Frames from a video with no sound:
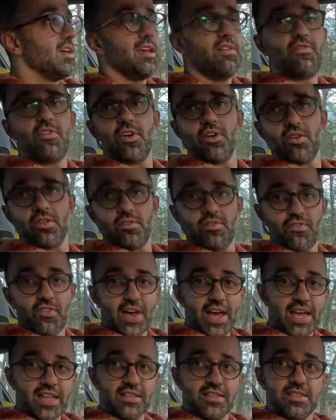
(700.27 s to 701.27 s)
If you're on the
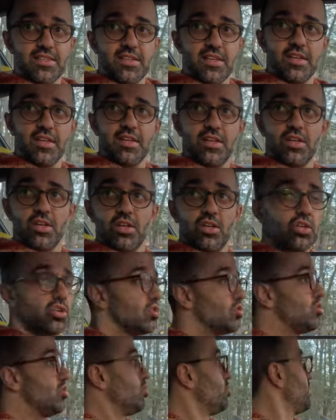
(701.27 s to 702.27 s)
fence,
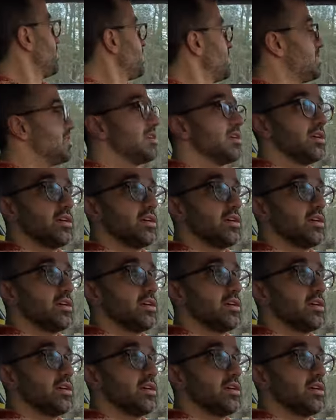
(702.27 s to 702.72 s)
do it.